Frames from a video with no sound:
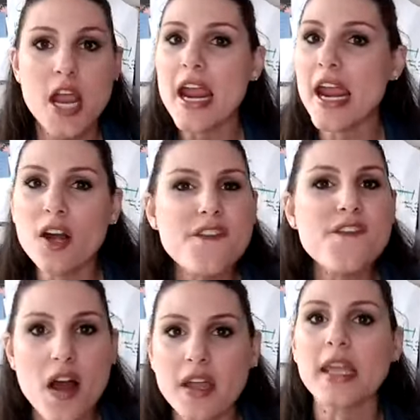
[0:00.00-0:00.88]
Inner
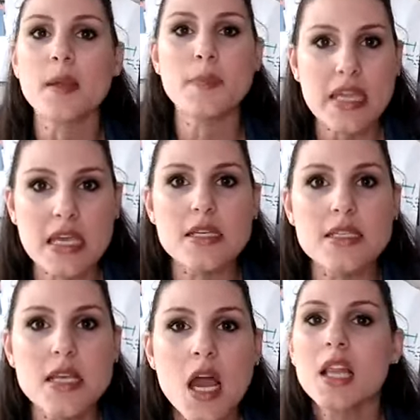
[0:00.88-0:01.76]
fucking
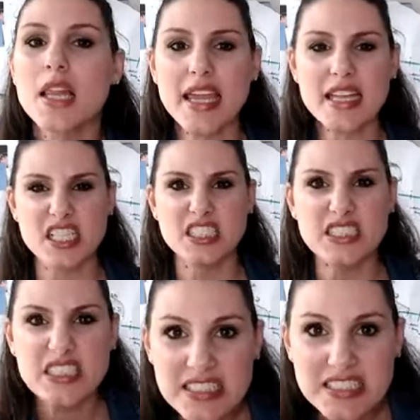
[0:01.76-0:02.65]
peace. Like it's a
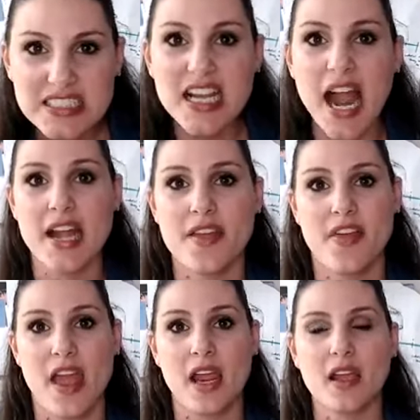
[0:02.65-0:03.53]
kind of thing.